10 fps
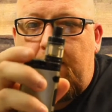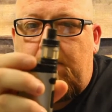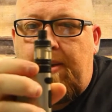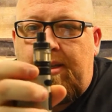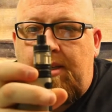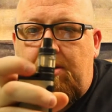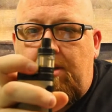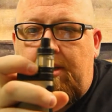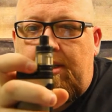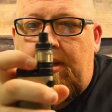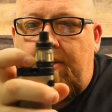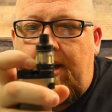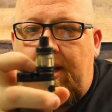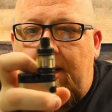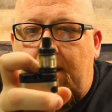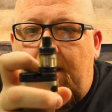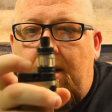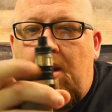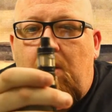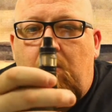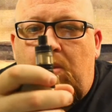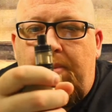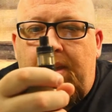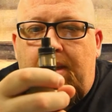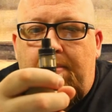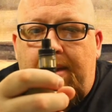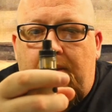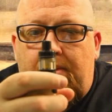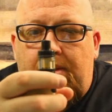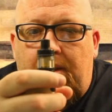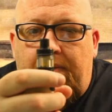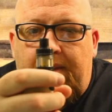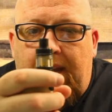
the space that you can see right here will be the amount of